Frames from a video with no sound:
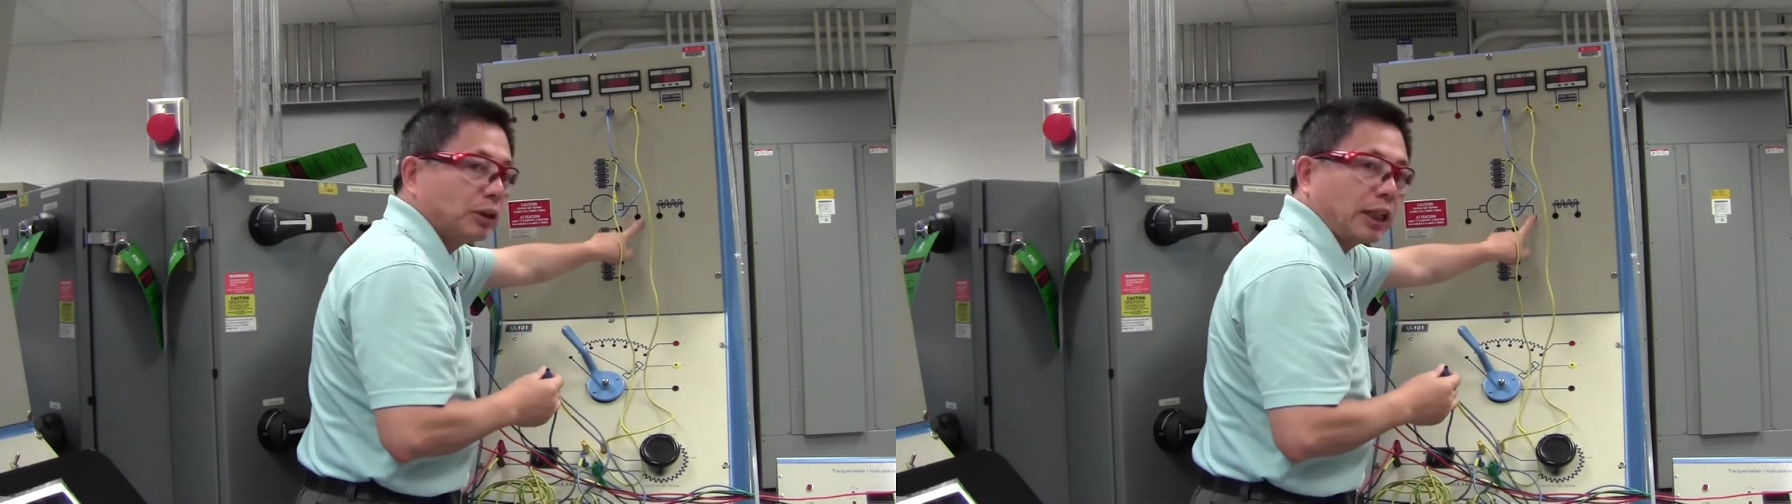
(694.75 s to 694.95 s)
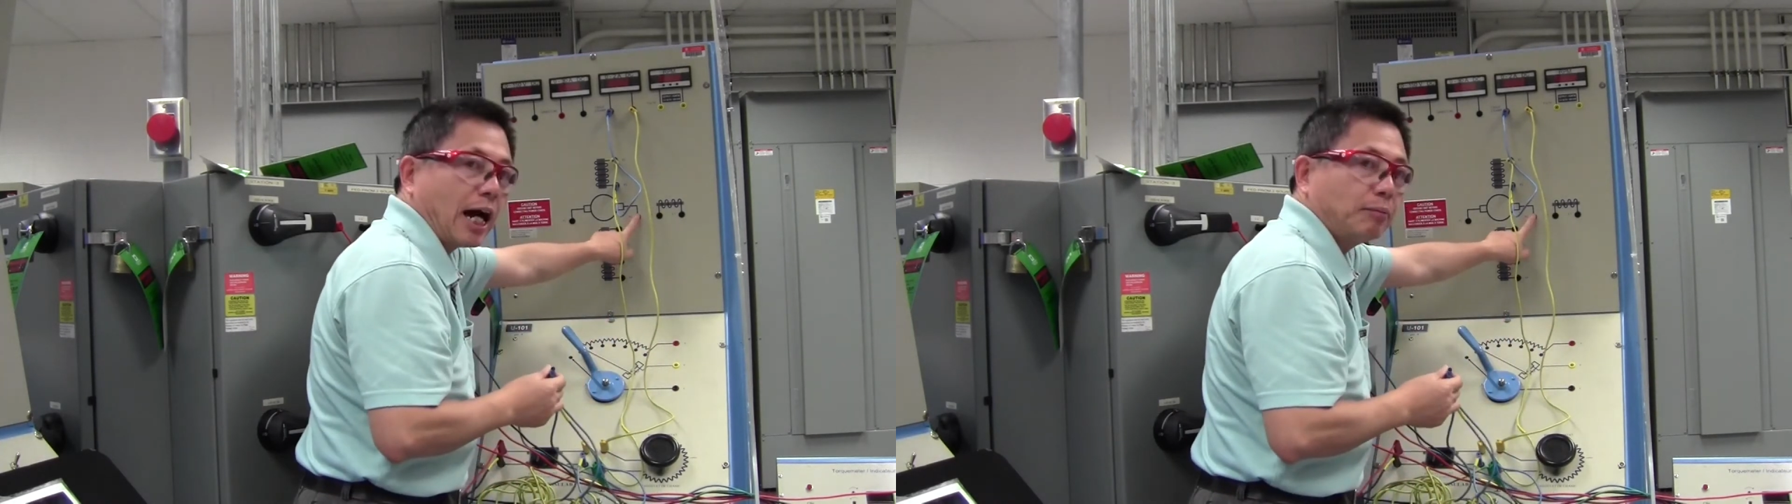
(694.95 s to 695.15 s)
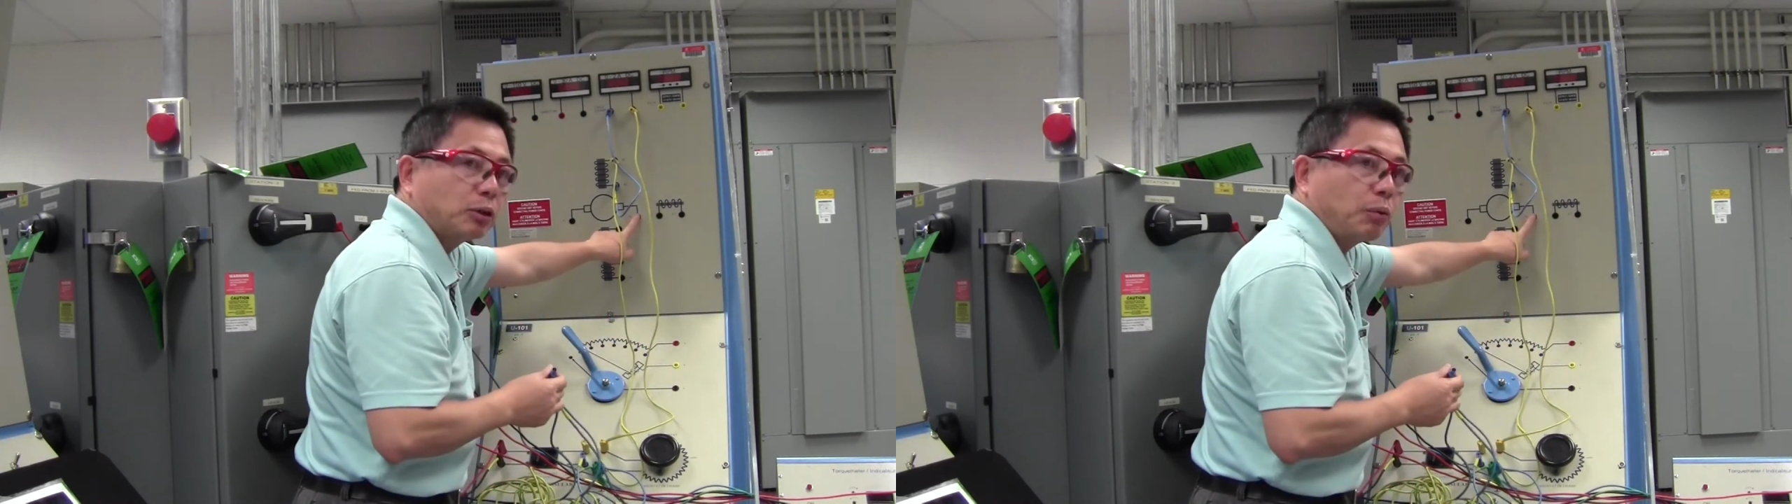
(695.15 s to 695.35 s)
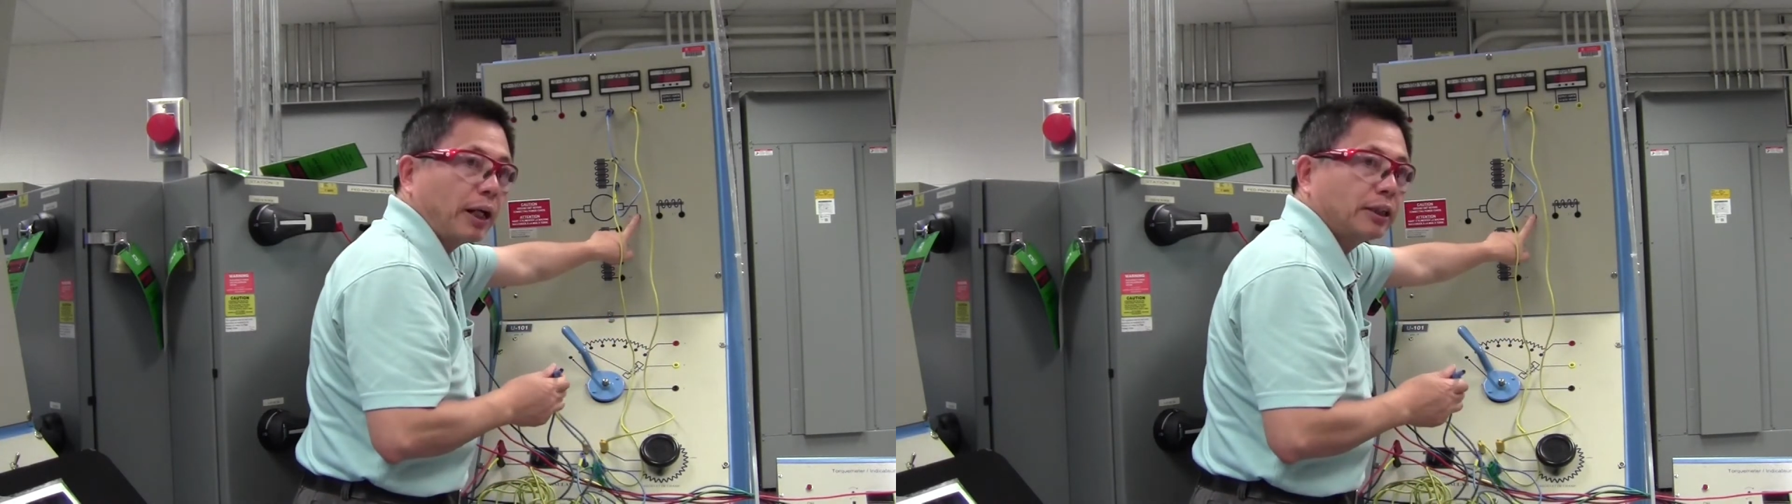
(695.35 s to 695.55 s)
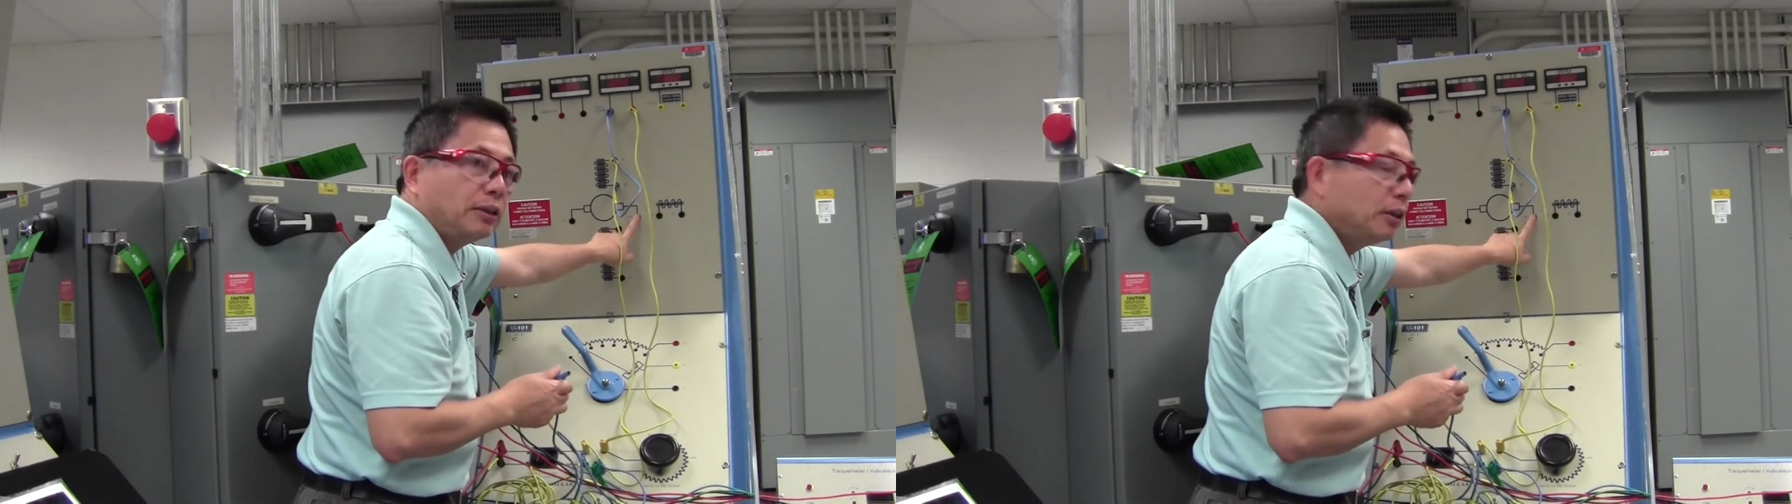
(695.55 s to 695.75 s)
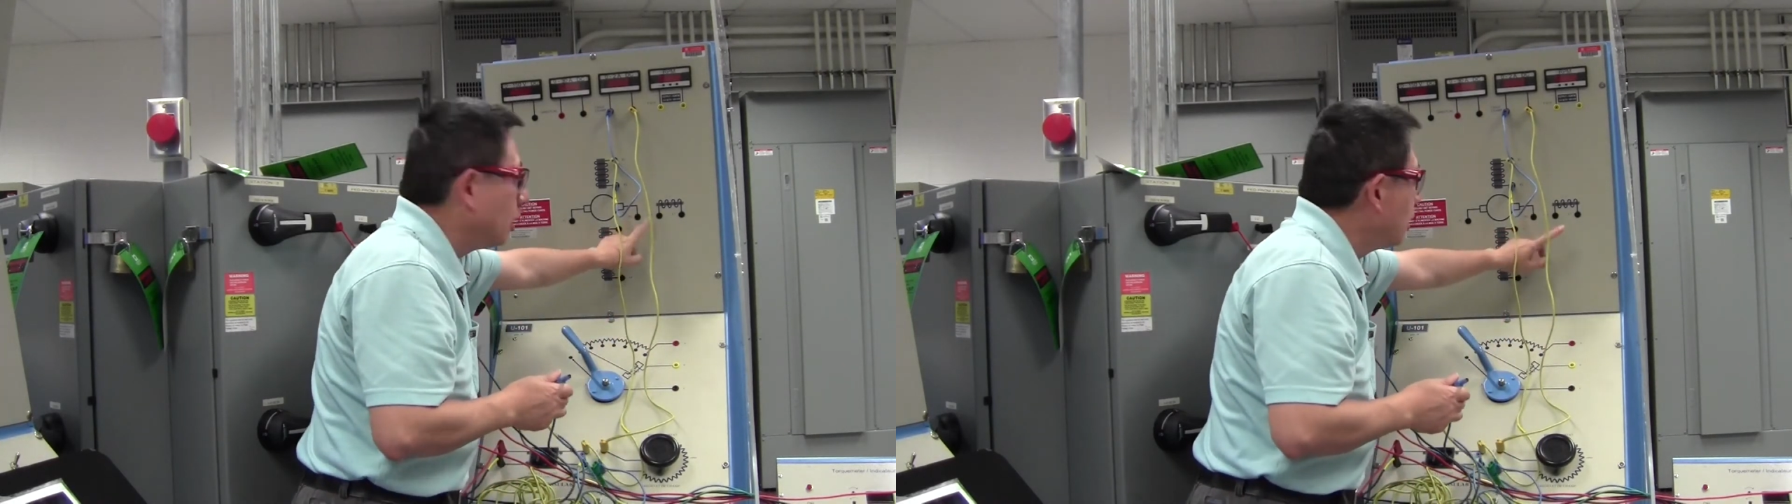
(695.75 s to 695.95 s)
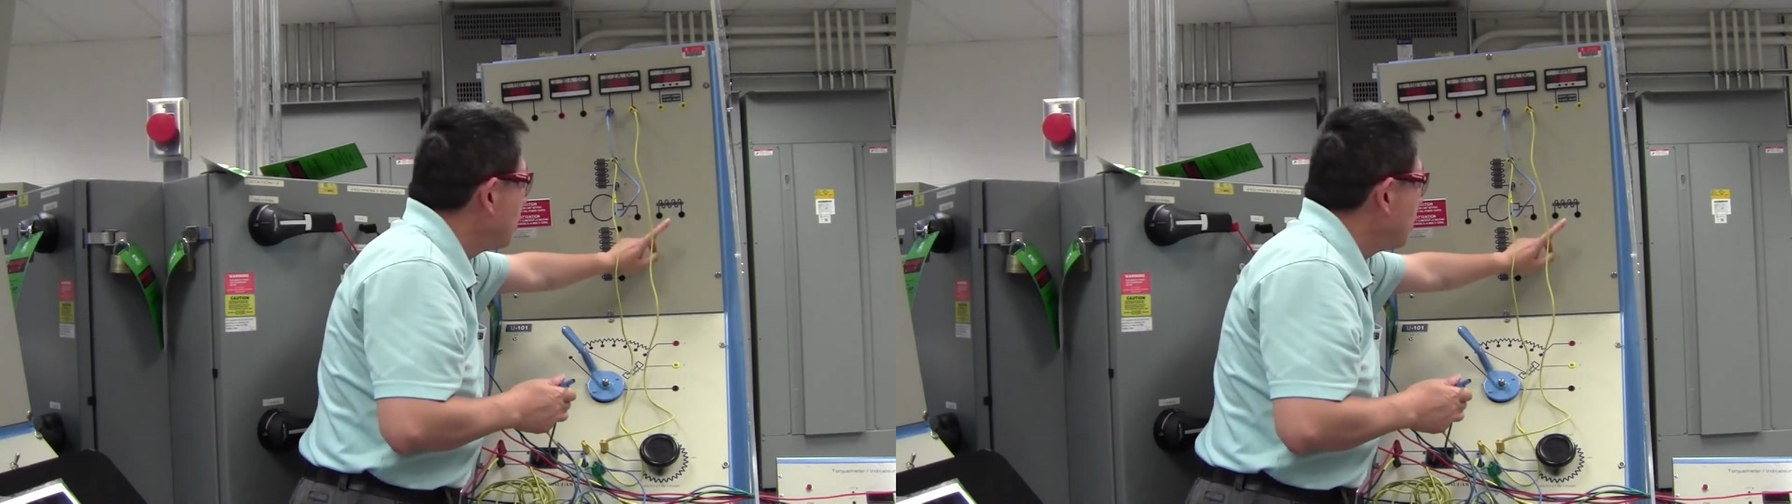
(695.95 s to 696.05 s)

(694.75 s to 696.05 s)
is the armature winding,